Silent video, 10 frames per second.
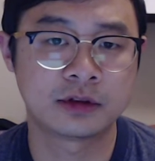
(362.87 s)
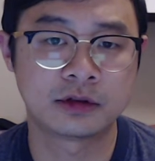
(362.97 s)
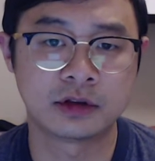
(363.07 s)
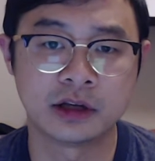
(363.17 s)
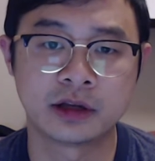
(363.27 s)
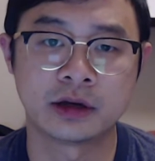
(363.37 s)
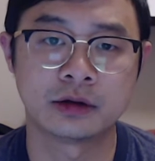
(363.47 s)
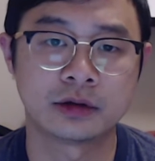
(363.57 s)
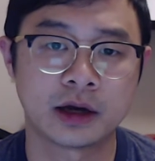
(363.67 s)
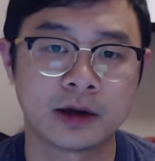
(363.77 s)
detail
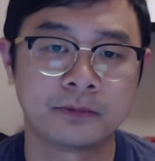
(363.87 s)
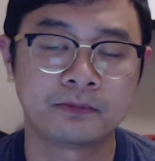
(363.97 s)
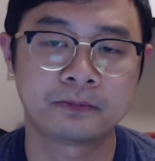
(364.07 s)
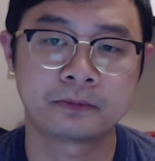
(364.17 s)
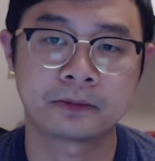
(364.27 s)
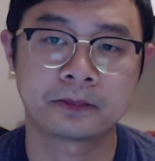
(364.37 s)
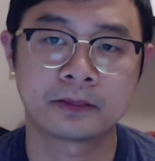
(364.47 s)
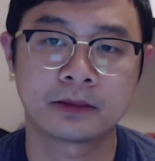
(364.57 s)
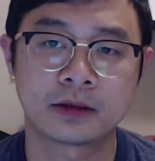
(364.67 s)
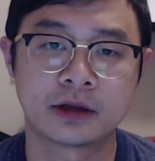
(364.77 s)
that
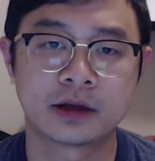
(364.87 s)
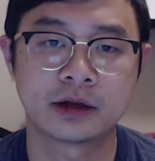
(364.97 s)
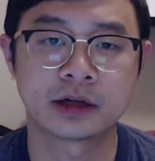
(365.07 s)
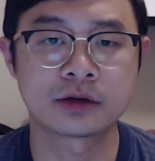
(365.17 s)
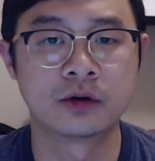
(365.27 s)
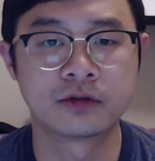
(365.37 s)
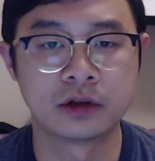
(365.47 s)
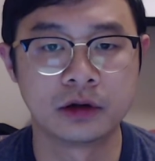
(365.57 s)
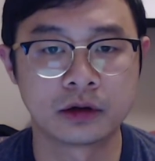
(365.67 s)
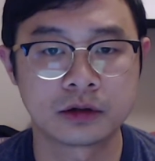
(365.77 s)
gets
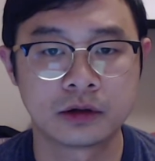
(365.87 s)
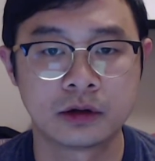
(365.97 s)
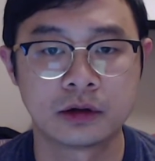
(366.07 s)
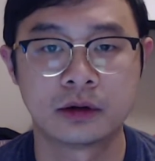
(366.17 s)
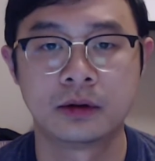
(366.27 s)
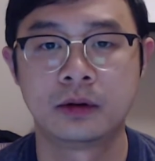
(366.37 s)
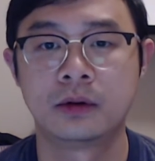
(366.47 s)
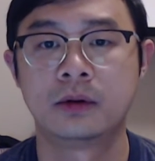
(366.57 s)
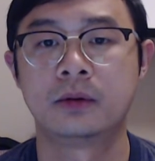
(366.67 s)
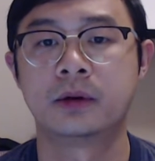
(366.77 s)
overlooked
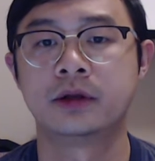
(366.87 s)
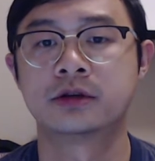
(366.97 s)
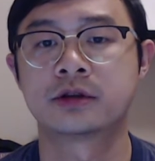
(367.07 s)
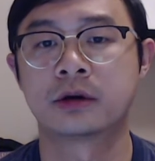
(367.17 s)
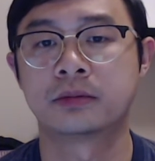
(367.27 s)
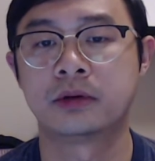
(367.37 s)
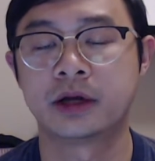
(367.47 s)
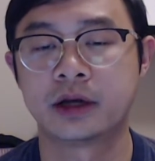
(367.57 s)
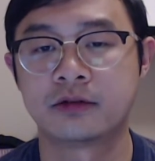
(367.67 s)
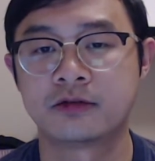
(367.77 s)
when you start
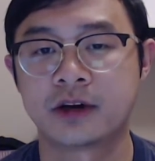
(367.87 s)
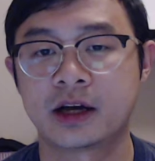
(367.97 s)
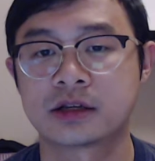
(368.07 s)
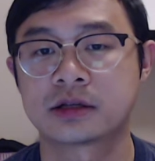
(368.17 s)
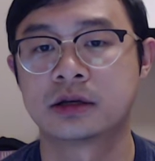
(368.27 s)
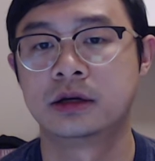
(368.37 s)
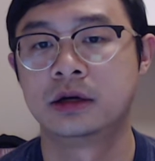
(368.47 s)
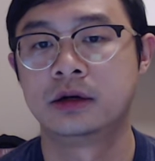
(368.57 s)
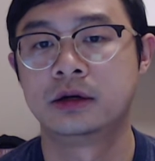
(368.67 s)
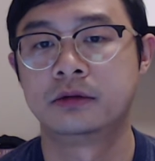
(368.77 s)
playing fast
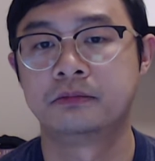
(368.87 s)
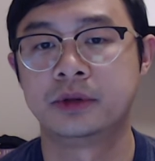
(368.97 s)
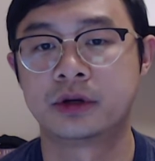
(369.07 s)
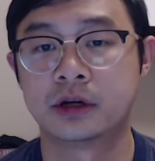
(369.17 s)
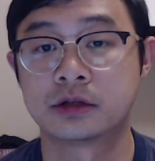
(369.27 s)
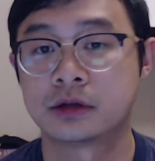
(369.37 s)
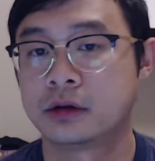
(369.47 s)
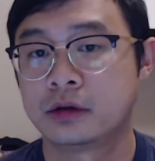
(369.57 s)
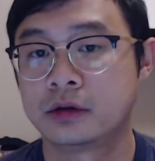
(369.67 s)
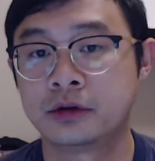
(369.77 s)
because
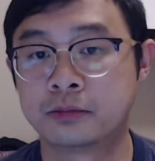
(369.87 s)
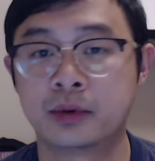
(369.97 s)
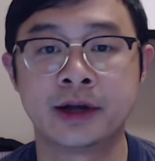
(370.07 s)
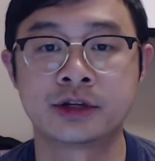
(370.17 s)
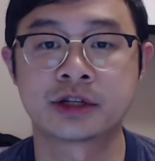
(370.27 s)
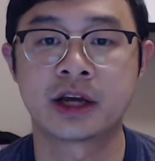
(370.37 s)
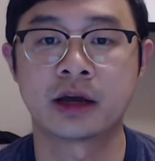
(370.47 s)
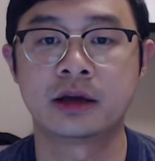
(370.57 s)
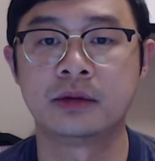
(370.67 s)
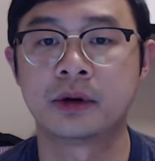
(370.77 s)
your brain just can't
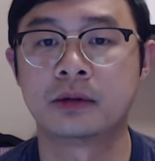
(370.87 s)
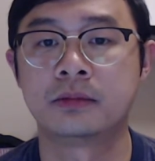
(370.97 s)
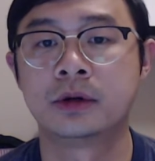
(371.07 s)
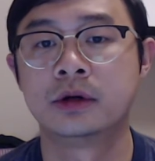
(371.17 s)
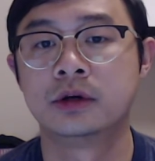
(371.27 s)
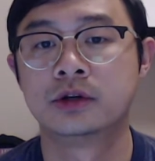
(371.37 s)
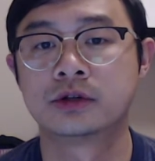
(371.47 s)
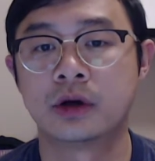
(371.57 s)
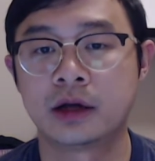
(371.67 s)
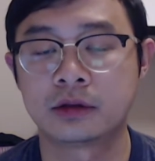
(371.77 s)
keep up.
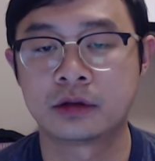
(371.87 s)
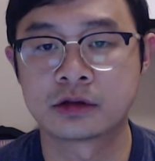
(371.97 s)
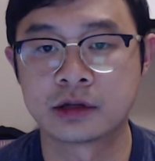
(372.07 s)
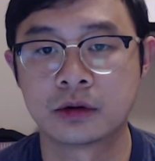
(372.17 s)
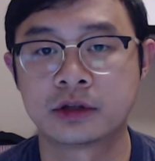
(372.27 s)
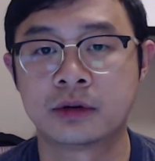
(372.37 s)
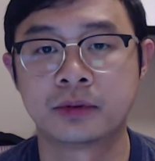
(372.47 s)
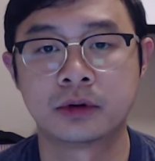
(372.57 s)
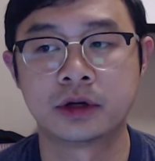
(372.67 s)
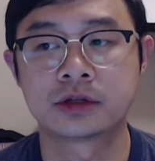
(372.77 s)
So at the slower
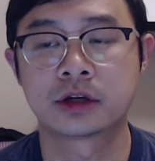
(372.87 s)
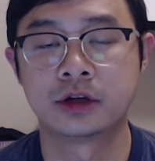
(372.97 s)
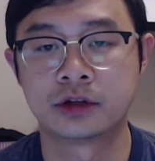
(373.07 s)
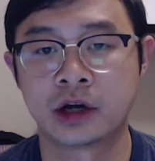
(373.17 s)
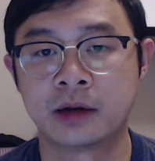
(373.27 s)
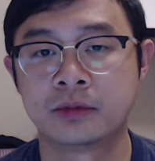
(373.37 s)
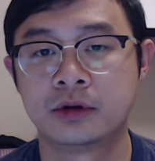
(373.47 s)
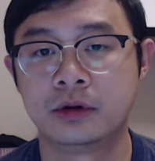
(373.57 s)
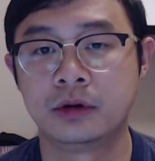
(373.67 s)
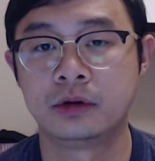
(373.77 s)
tempo, it's a good time
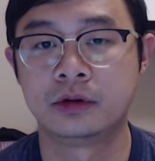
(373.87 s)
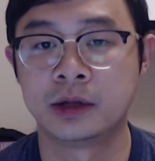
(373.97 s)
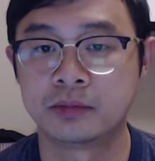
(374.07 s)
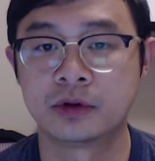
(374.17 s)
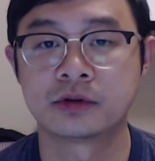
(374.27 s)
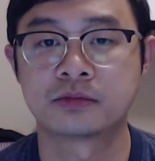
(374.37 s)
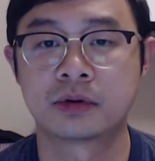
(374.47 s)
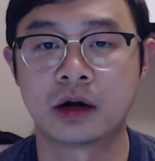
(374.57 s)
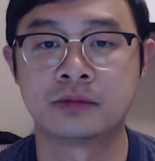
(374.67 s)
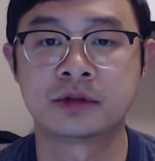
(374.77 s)
to nip those
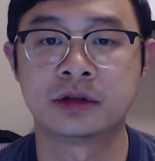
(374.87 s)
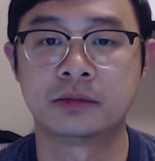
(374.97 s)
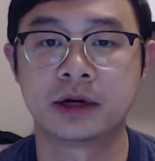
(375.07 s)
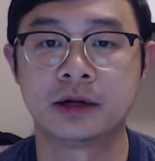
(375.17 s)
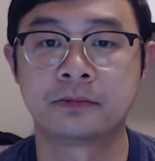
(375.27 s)
problems in the bud.